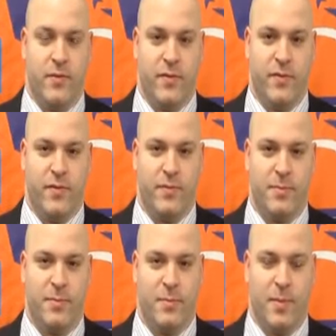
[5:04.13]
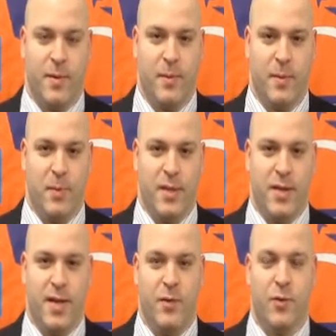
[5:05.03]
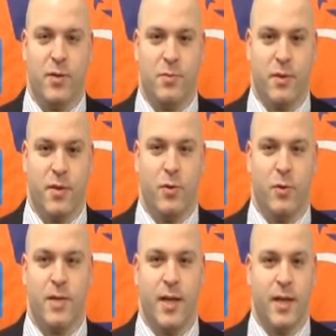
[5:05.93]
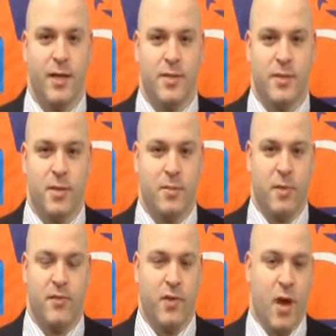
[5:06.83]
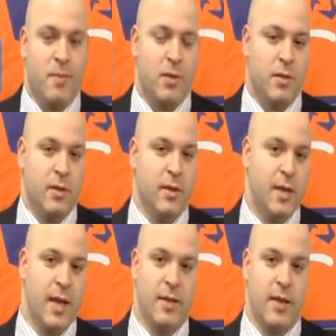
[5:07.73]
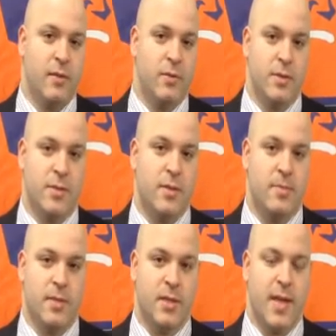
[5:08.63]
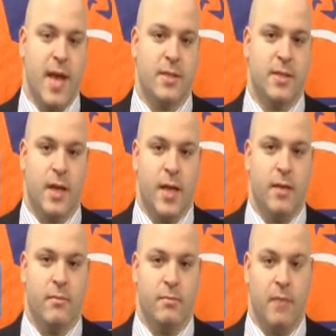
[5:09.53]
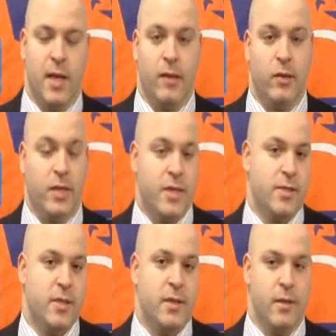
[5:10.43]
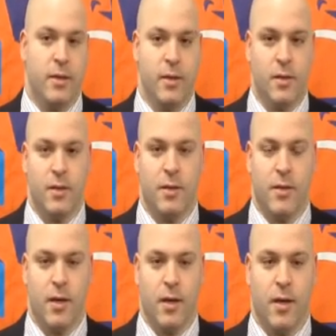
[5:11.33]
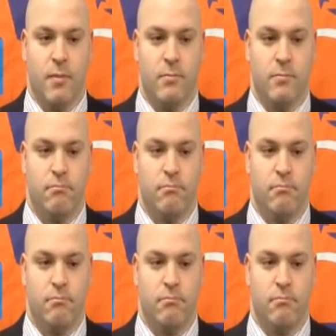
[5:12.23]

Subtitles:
we've probably beat the dead horse with our goaltending. It's been phenomenal, and again, Nick was up to the task tonight and made it look easy. And I